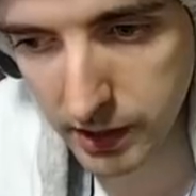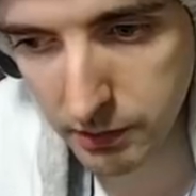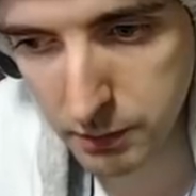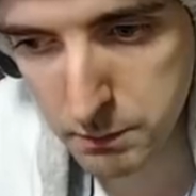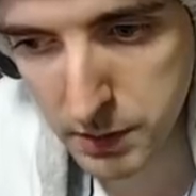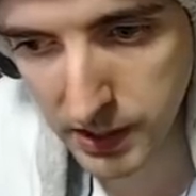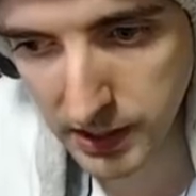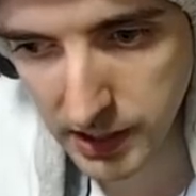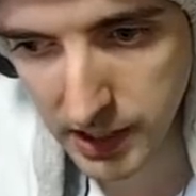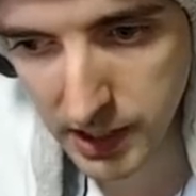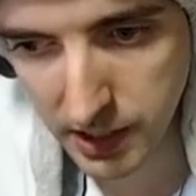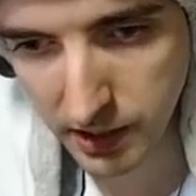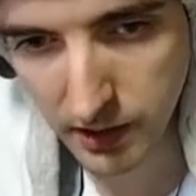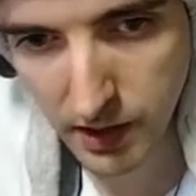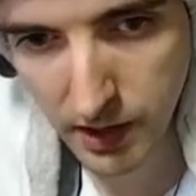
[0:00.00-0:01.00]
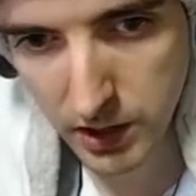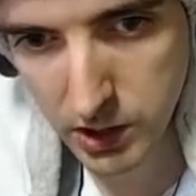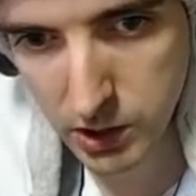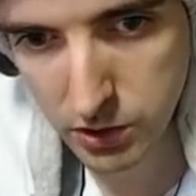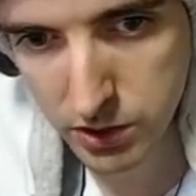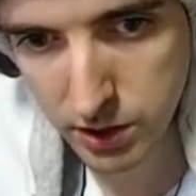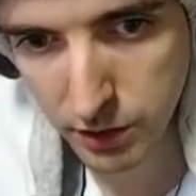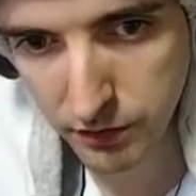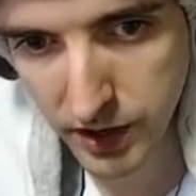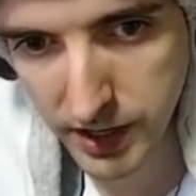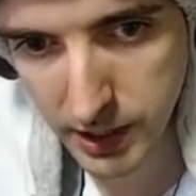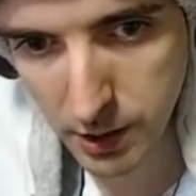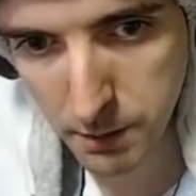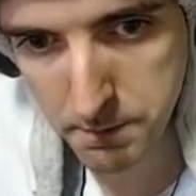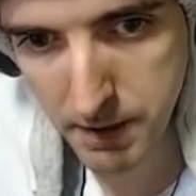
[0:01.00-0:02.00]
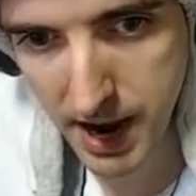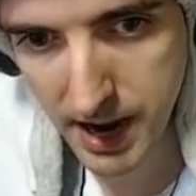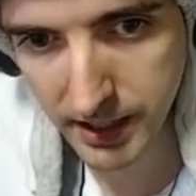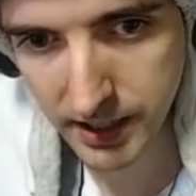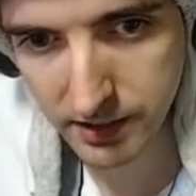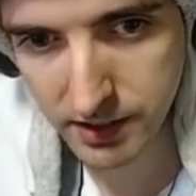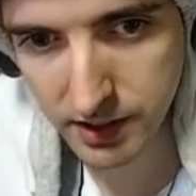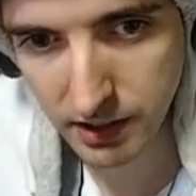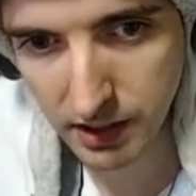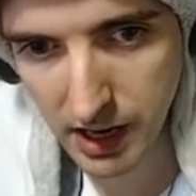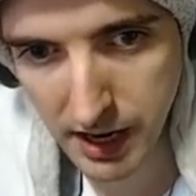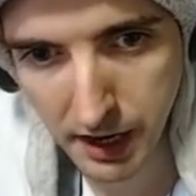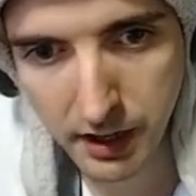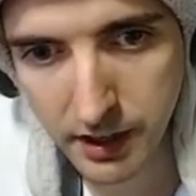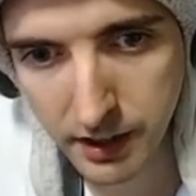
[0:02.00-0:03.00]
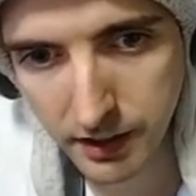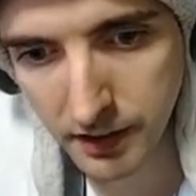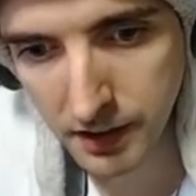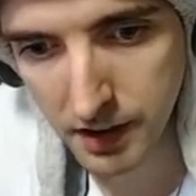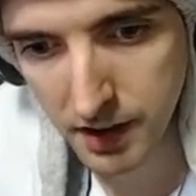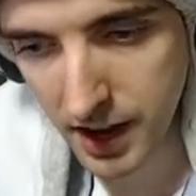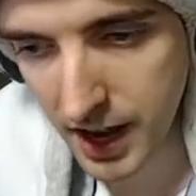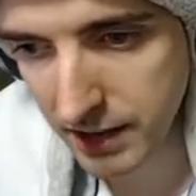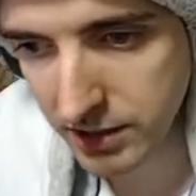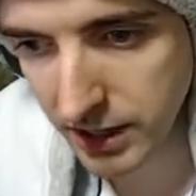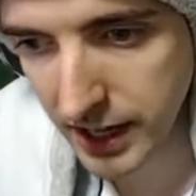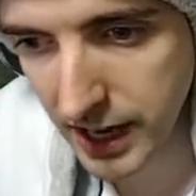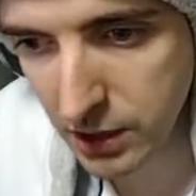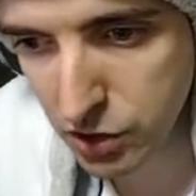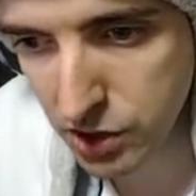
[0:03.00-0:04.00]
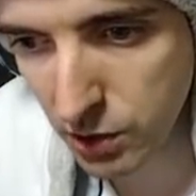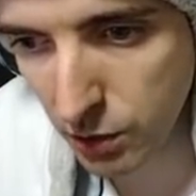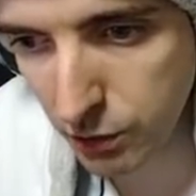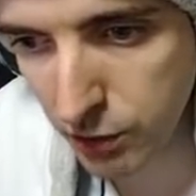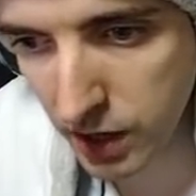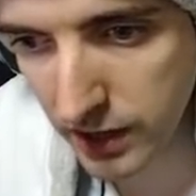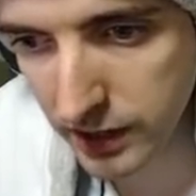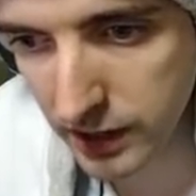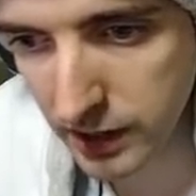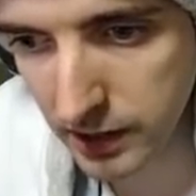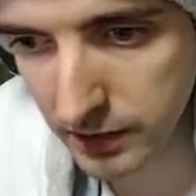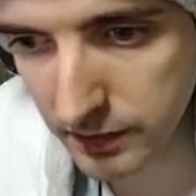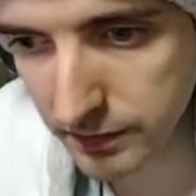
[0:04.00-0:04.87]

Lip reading: It would bring the YouTube video back into, like, educational fun, huh?